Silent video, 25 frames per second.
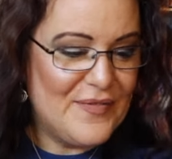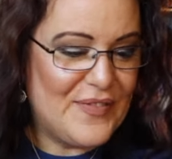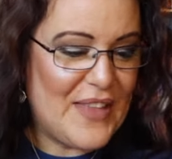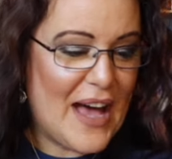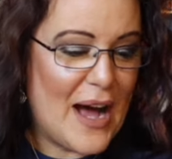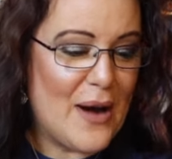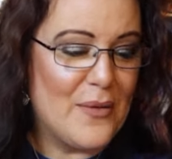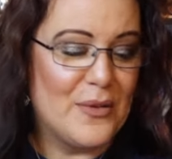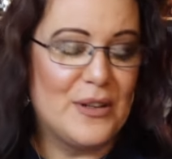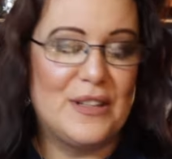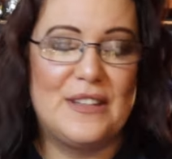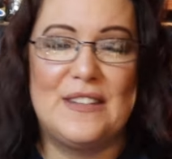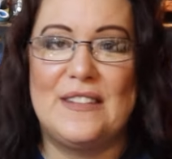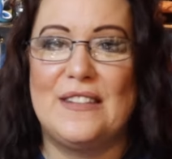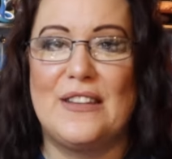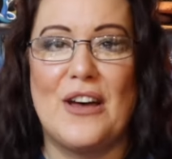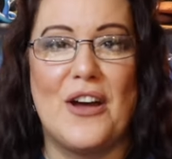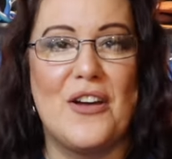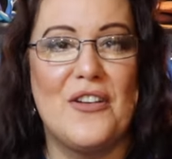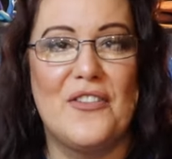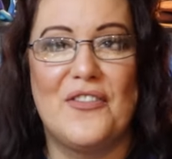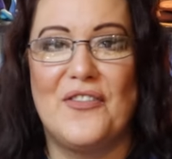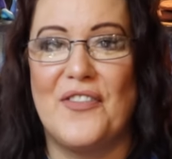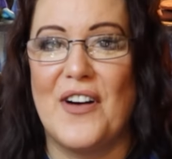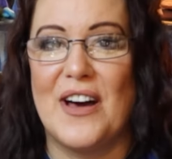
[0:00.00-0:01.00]
That was
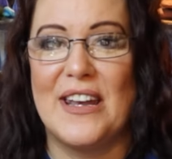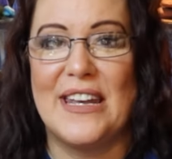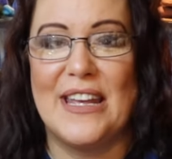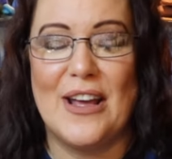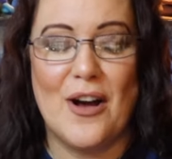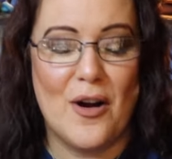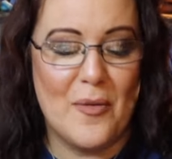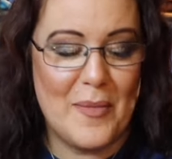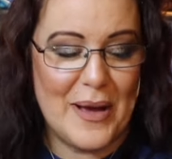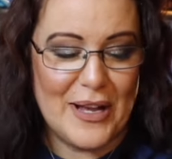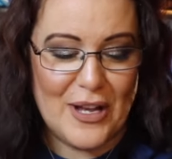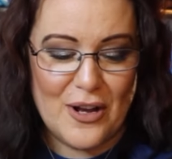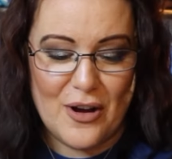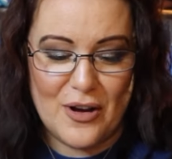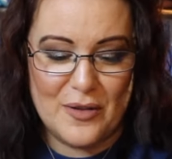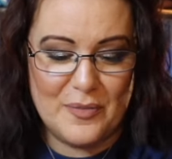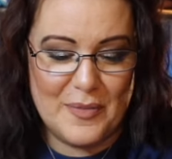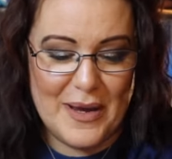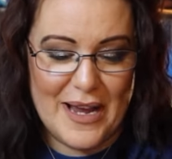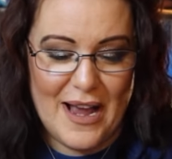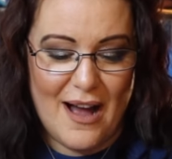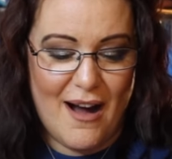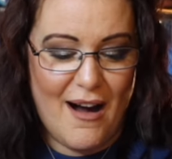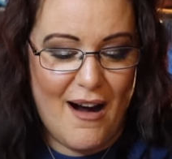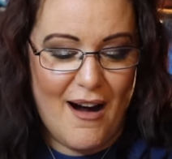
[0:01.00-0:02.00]
so funny. Oh my god,
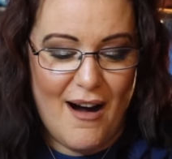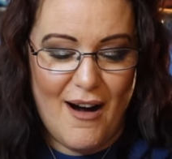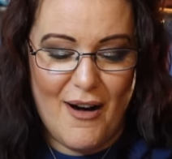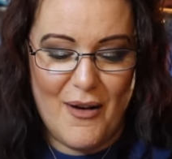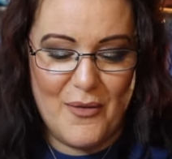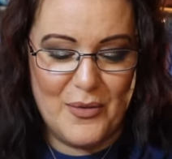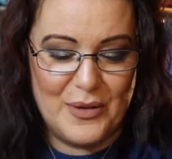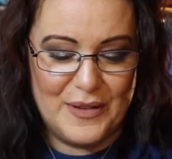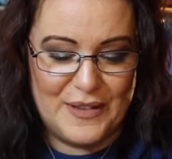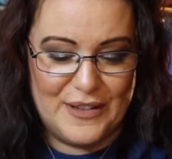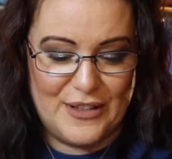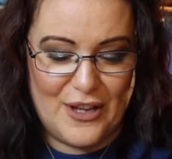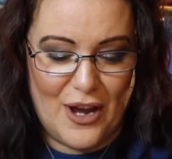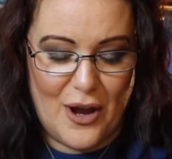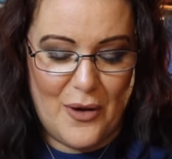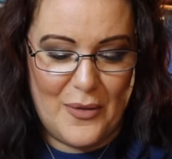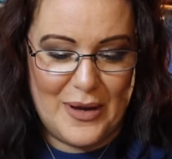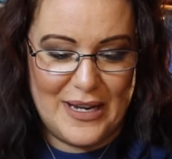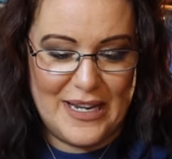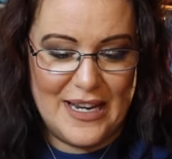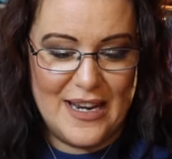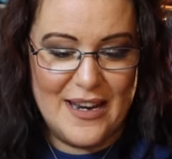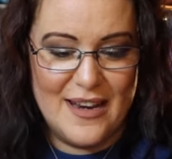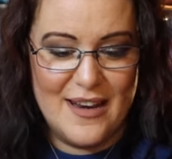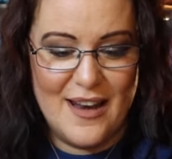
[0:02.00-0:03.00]
my heart was
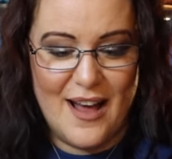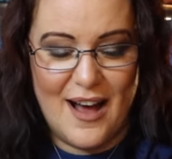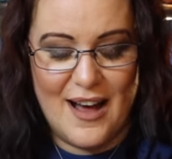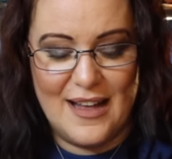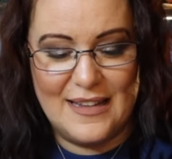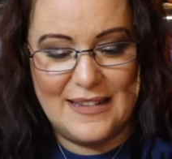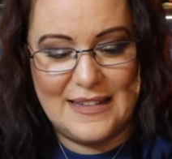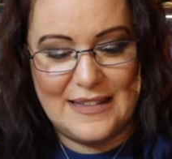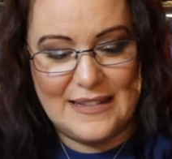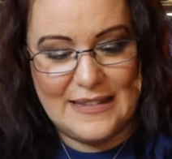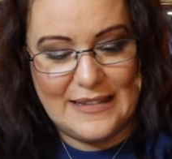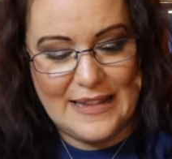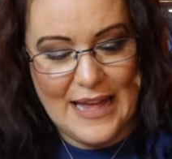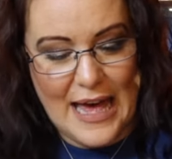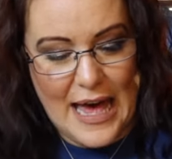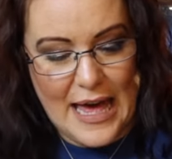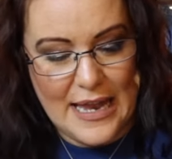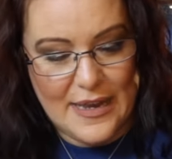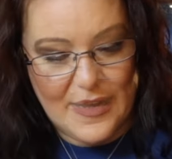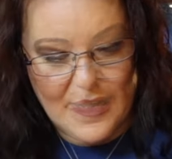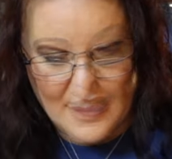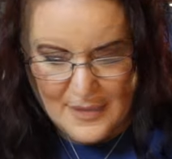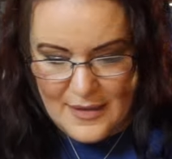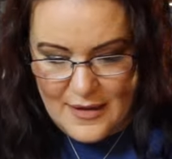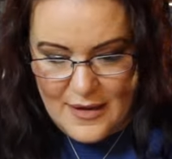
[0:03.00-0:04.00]
going nuts
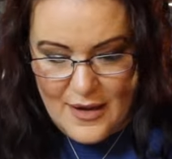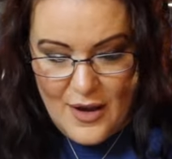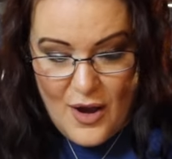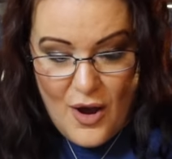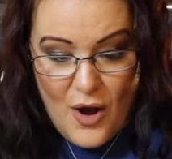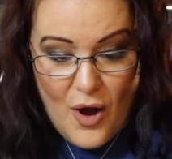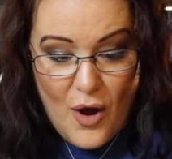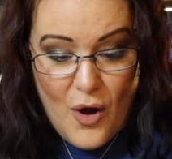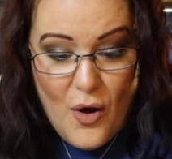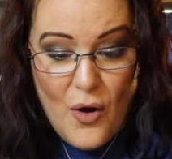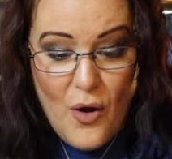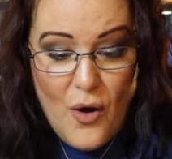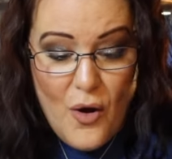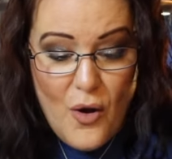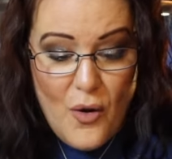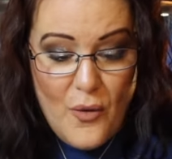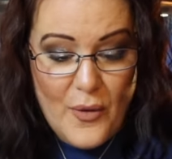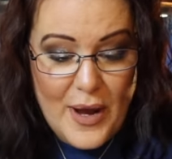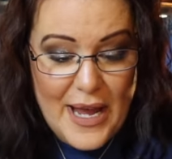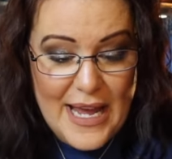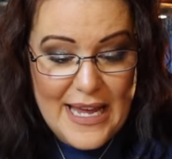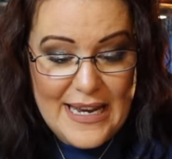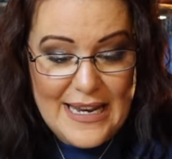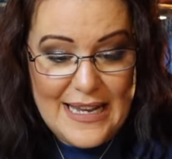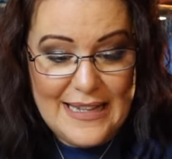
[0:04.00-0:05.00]
then.
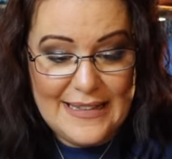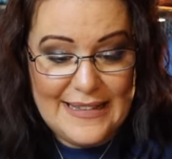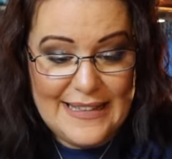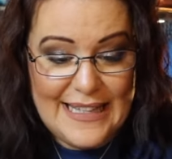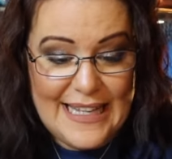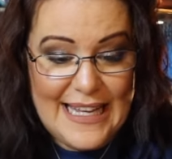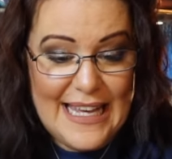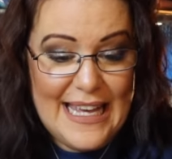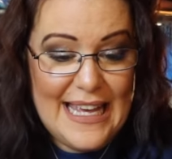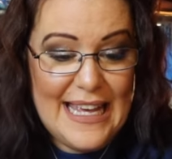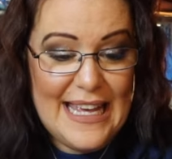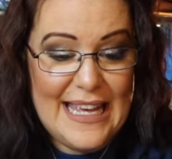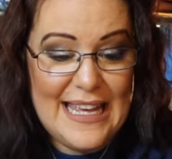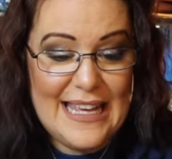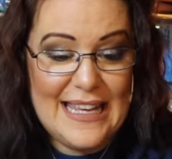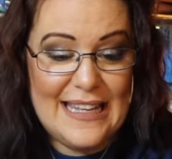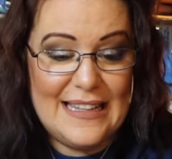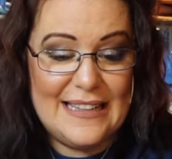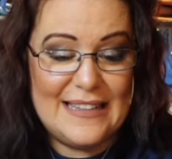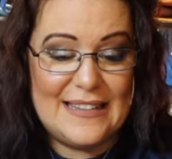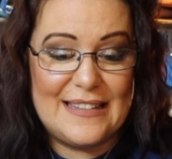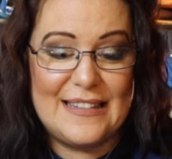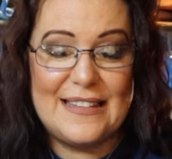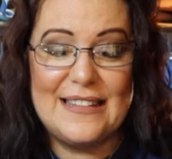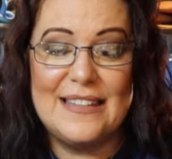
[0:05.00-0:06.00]
Oh, it is
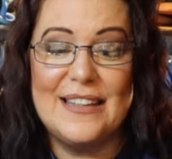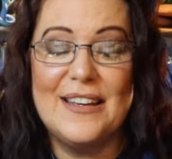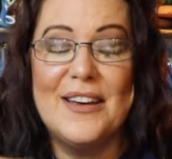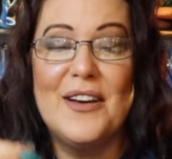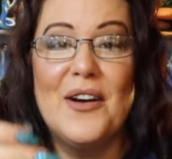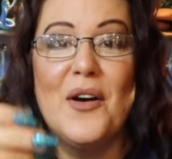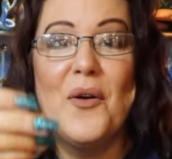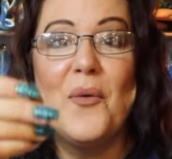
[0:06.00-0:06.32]
keys.